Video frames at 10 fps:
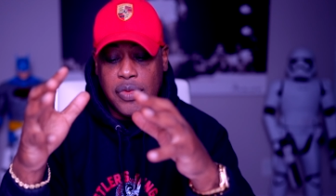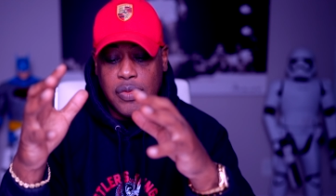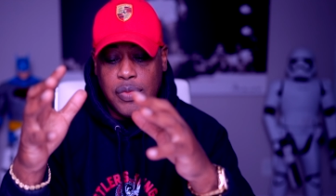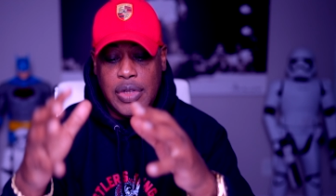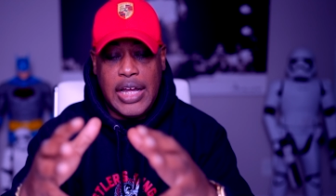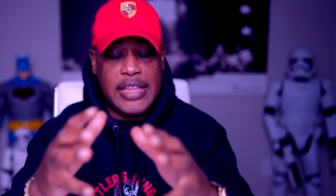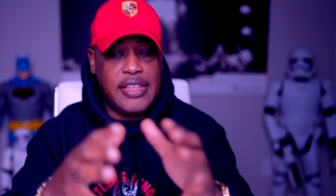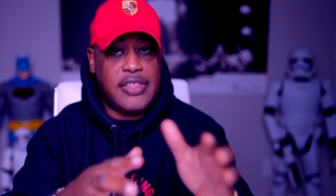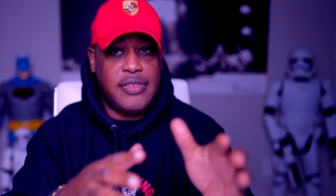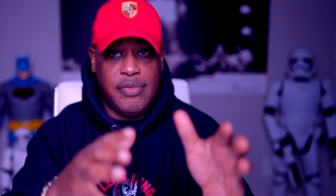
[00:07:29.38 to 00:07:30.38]
what
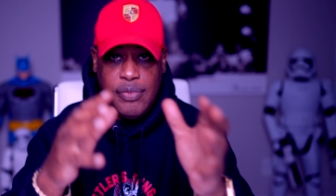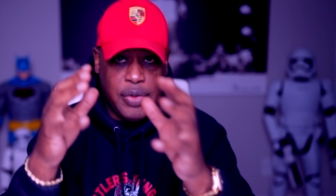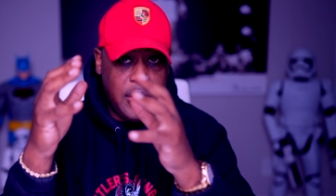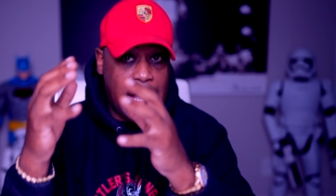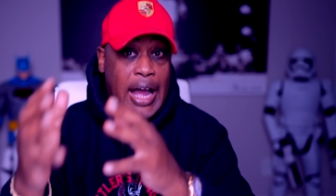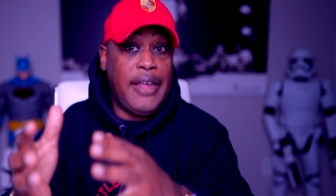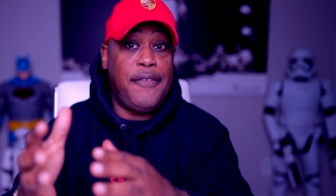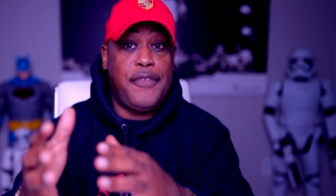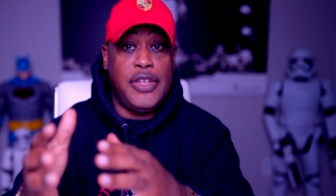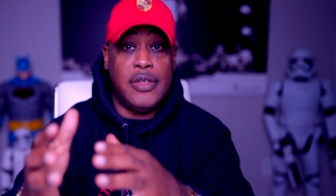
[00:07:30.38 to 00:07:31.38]
I
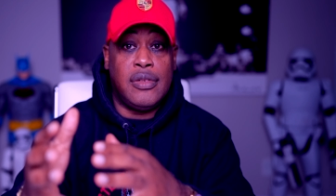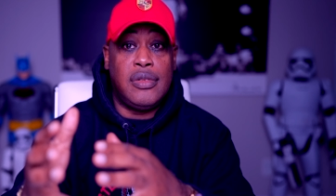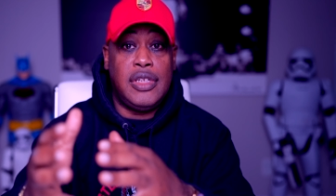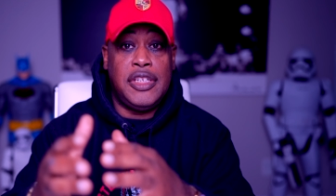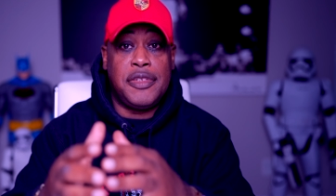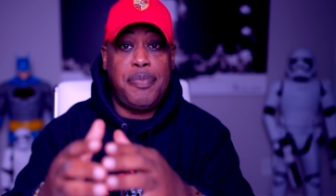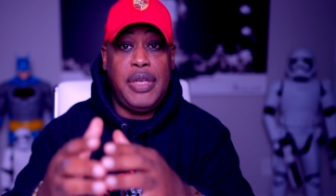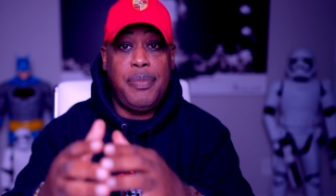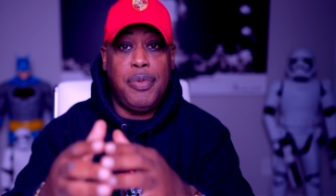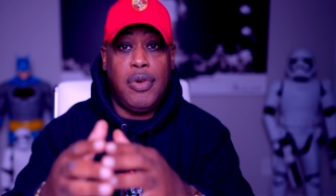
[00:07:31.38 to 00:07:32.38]
feel is
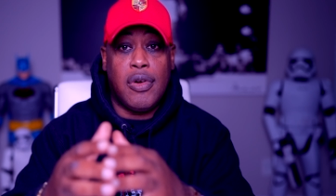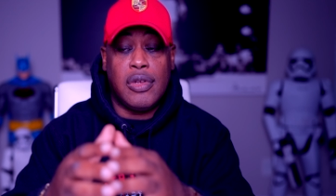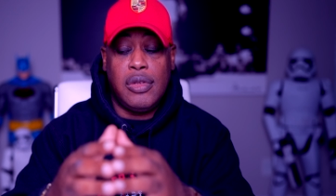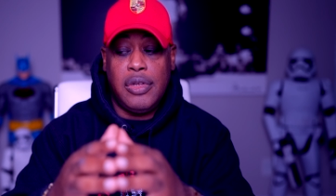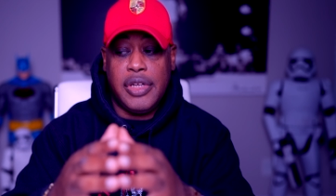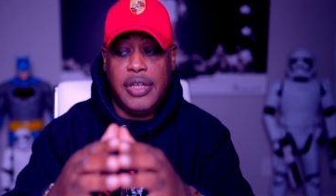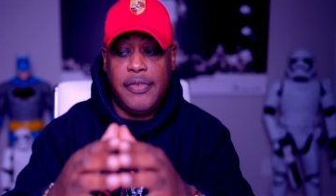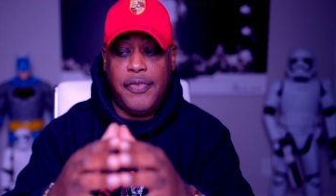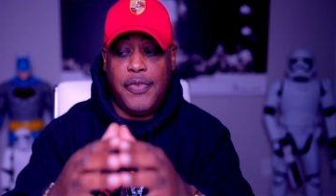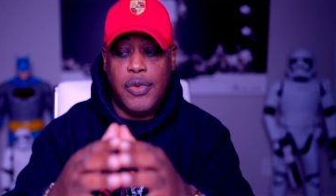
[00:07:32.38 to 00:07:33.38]
people are looking
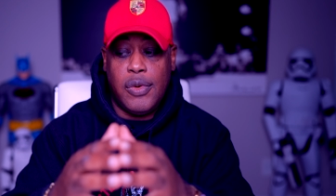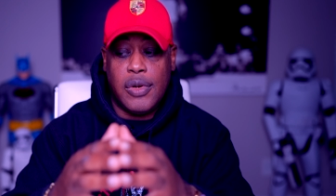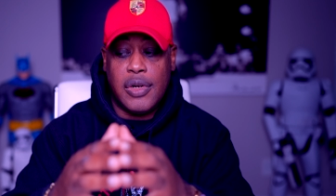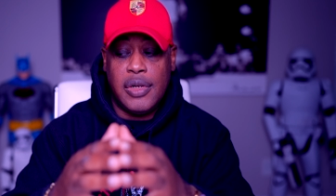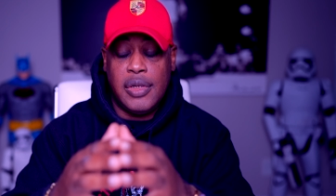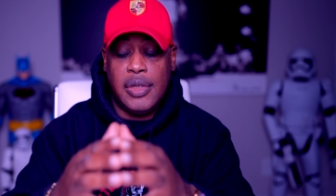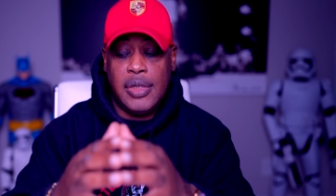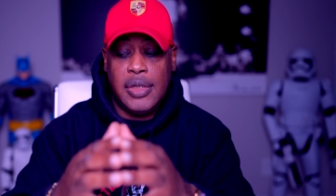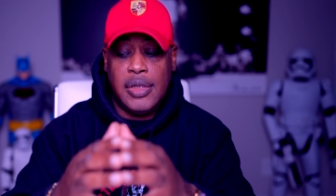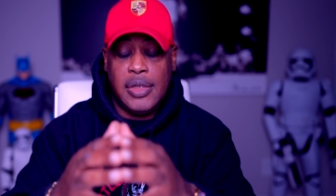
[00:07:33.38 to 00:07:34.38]
for,
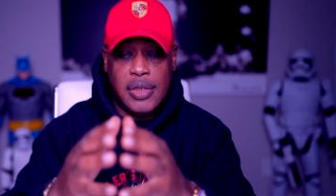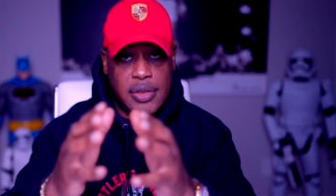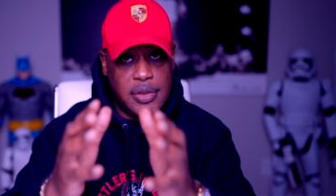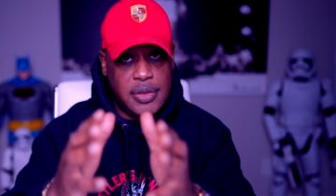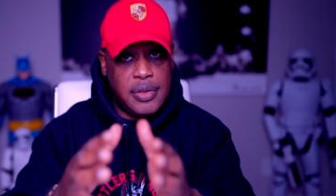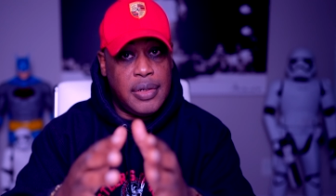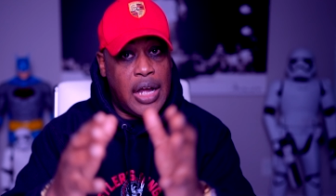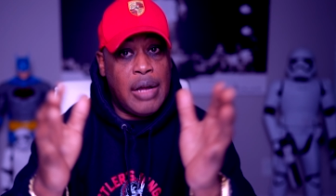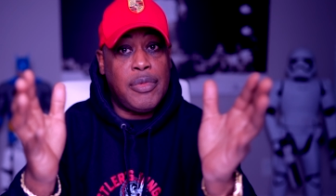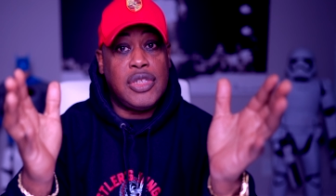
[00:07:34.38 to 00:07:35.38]

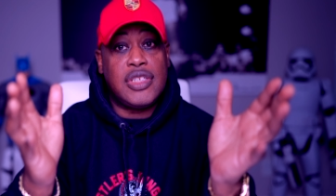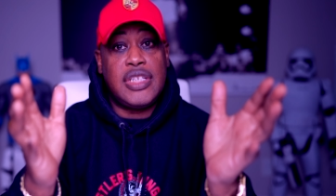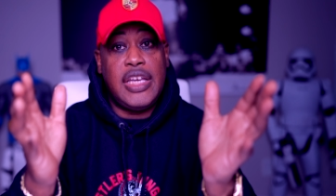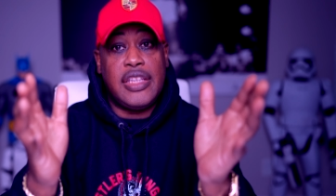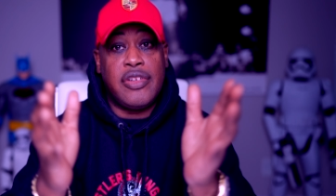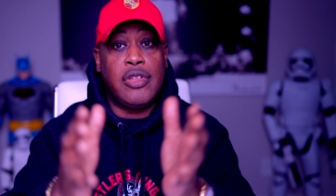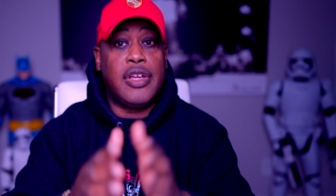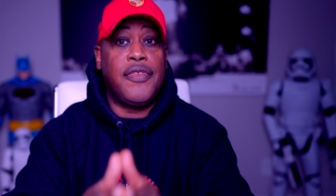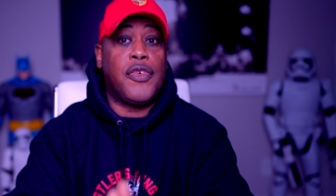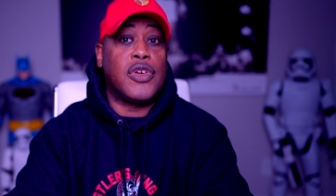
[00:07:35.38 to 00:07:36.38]
I'm going to say it, they're
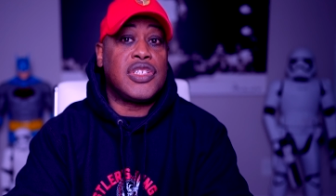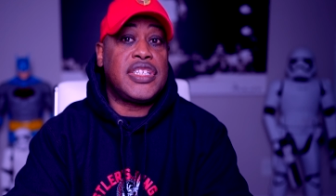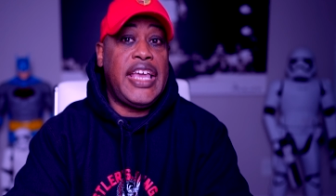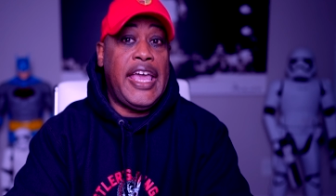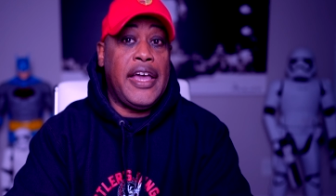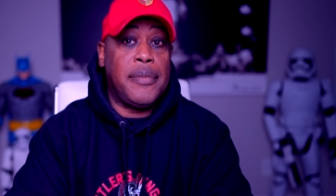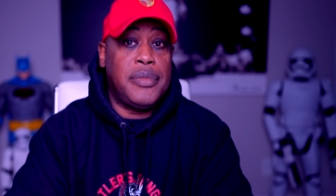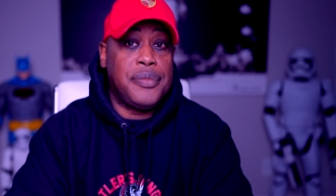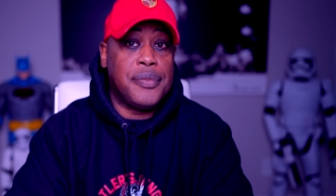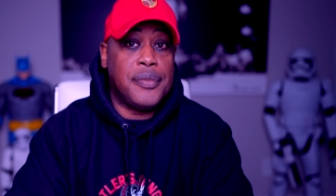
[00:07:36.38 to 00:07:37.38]
looking for a scam.
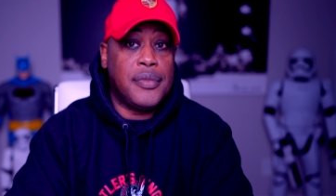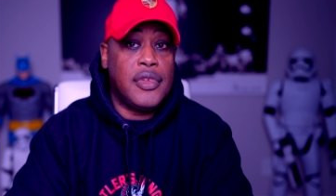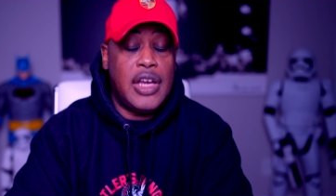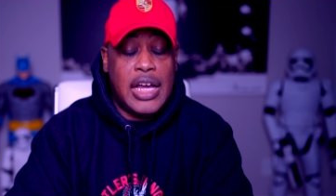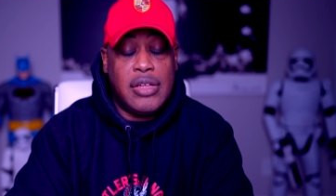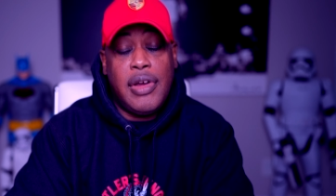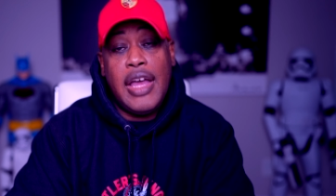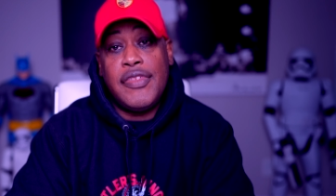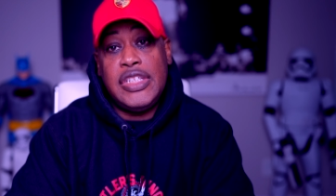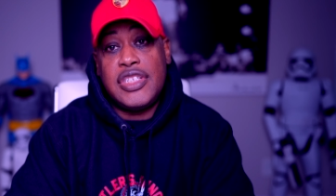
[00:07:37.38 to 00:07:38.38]
I don't
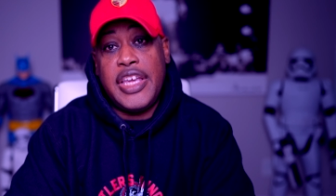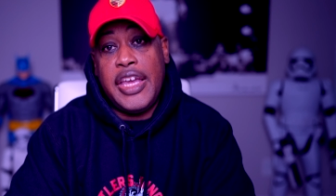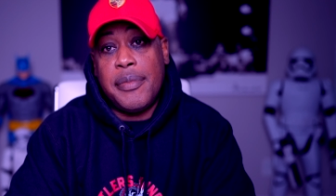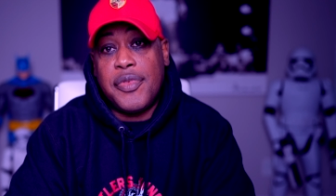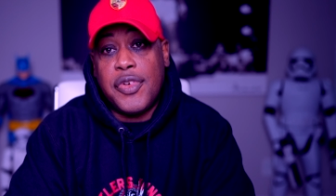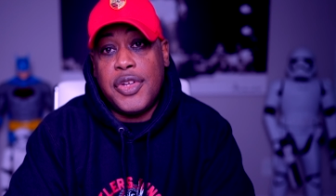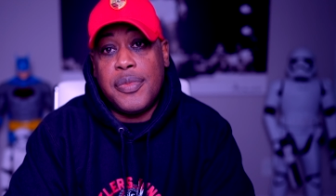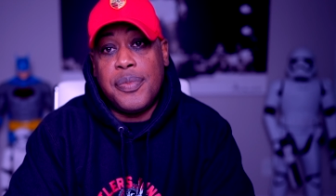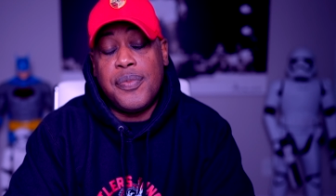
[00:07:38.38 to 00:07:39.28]
have any scams for you.